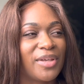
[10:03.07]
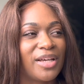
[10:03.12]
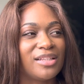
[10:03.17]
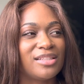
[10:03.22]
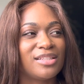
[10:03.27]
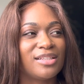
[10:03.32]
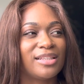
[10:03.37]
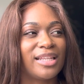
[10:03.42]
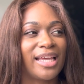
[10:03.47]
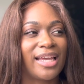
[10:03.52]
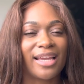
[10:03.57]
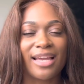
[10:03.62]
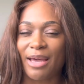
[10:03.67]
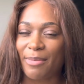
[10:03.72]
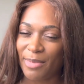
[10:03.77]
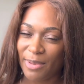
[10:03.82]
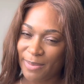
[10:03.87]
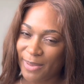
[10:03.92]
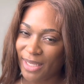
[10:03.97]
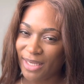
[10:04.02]
until like I'm
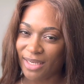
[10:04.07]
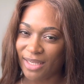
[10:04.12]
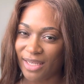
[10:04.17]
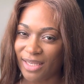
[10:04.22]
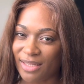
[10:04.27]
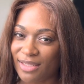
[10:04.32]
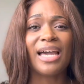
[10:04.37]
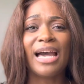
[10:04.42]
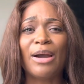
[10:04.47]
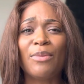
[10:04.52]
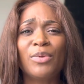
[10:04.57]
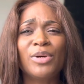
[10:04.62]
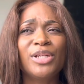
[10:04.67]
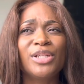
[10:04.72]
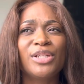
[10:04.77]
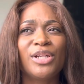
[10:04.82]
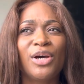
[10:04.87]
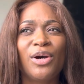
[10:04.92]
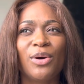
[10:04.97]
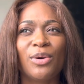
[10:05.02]
in pain again. I want to
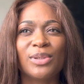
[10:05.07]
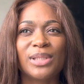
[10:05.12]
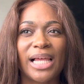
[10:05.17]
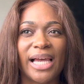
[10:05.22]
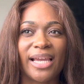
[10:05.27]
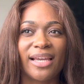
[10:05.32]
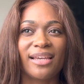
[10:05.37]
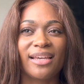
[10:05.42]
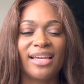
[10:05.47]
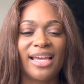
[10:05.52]
know, like,